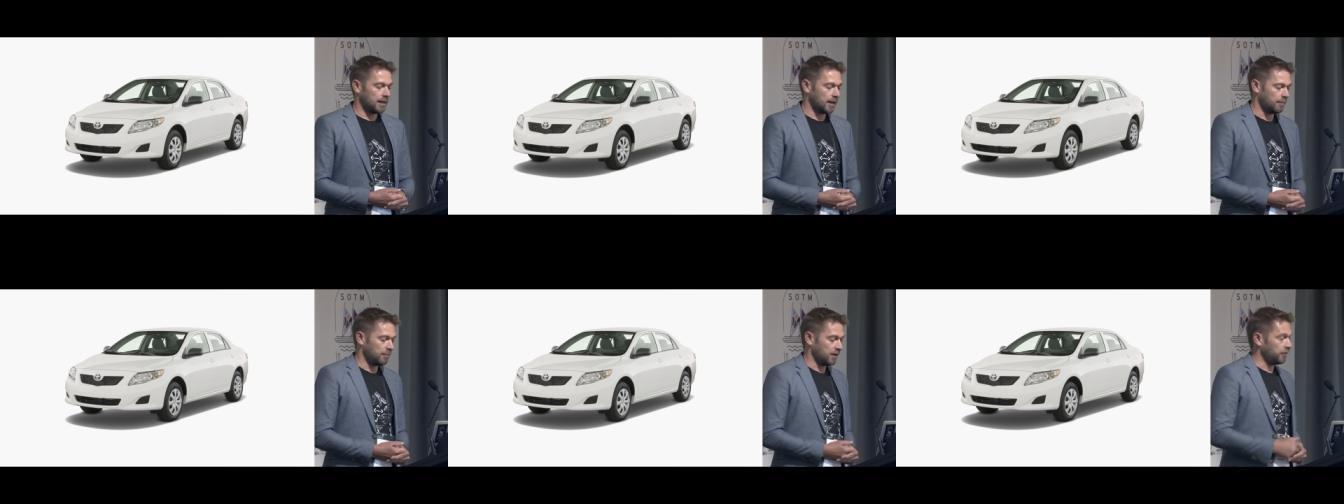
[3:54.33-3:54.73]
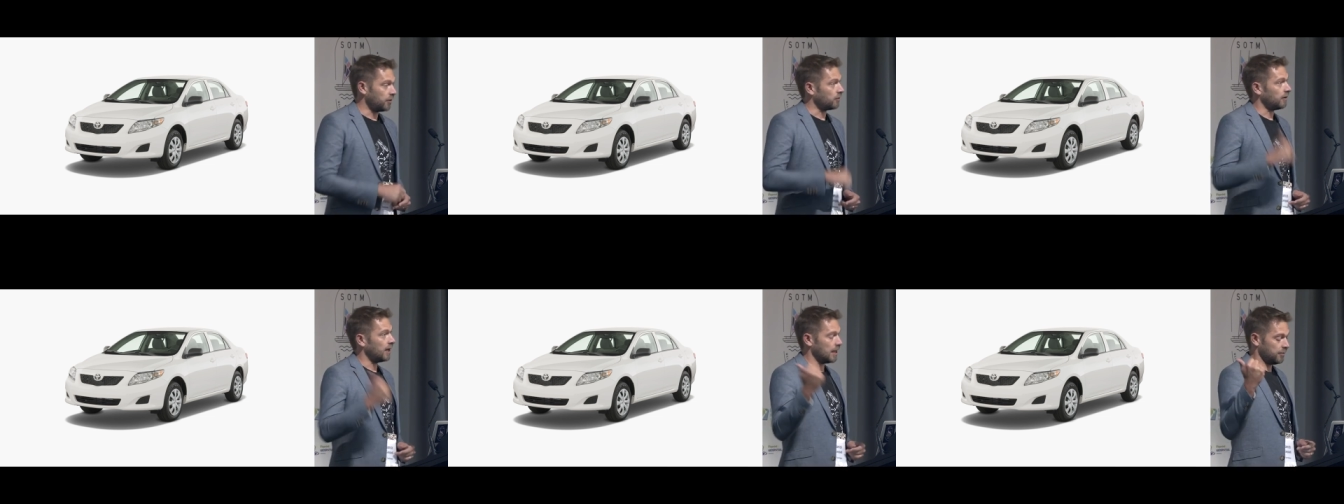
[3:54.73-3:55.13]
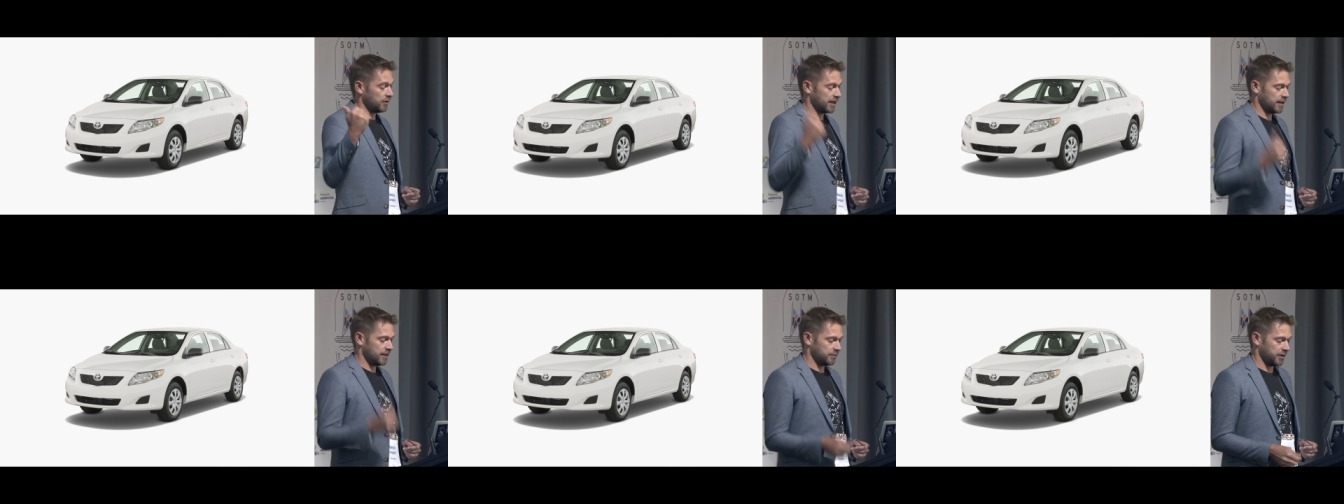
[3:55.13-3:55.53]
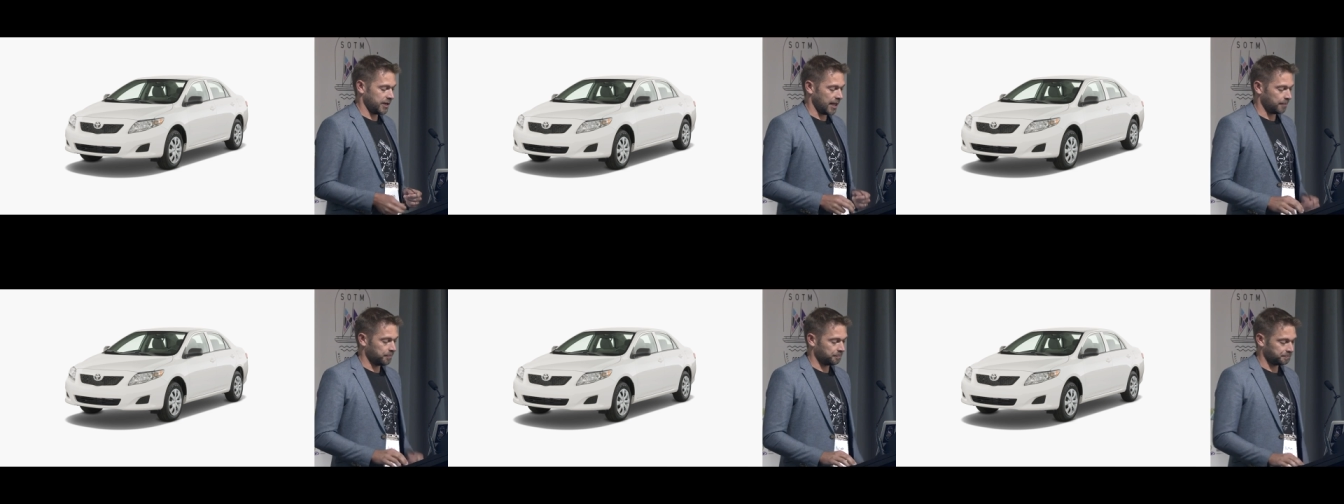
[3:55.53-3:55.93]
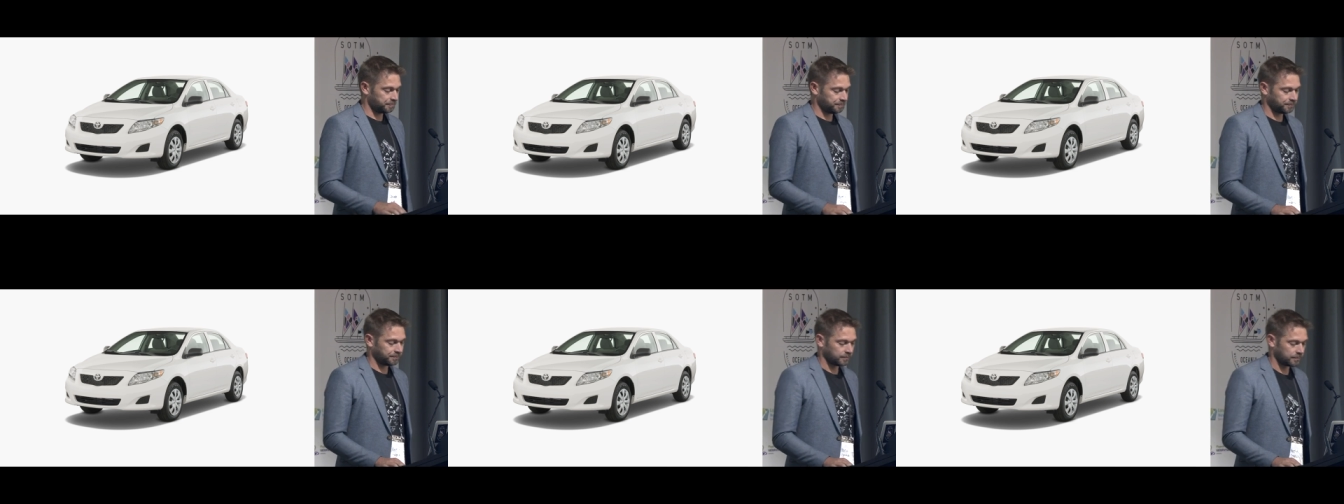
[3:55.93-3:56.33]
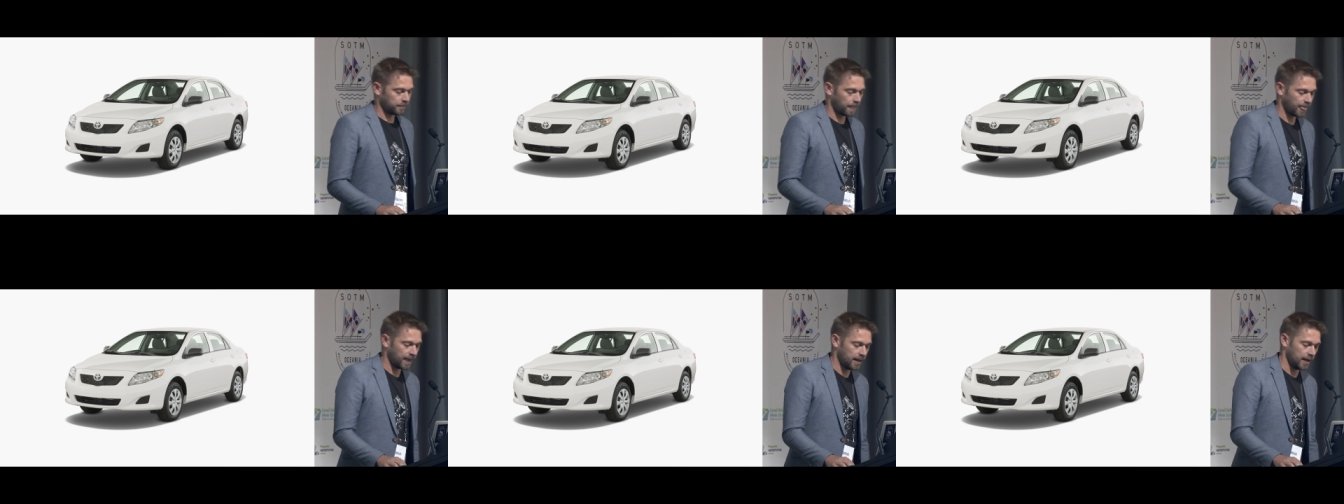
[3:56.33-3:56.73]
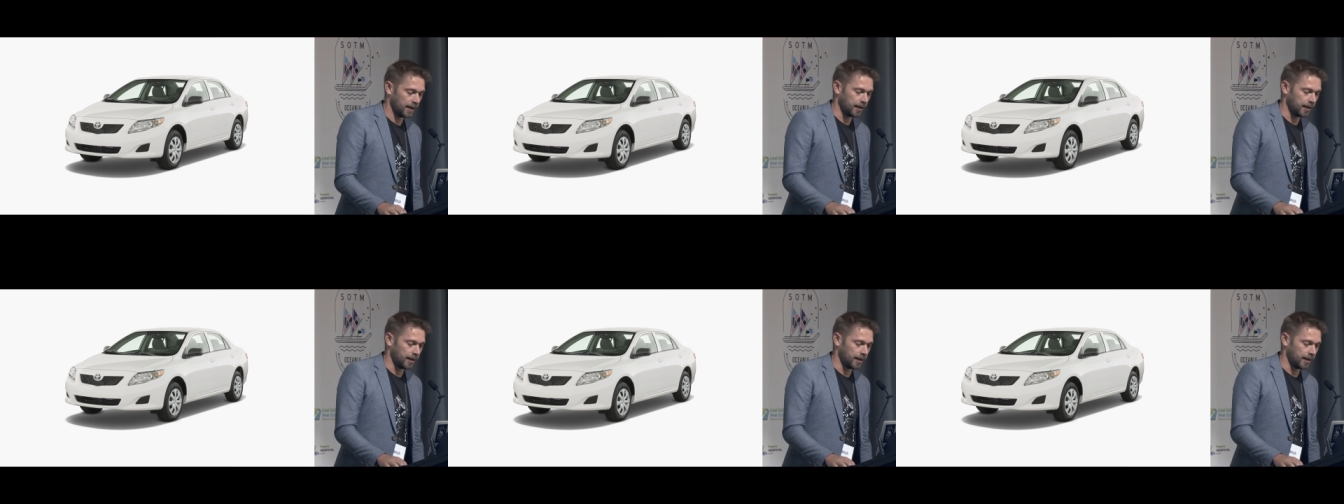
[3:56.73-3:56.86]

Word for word: um, but I have got a reliable car, that's what you get.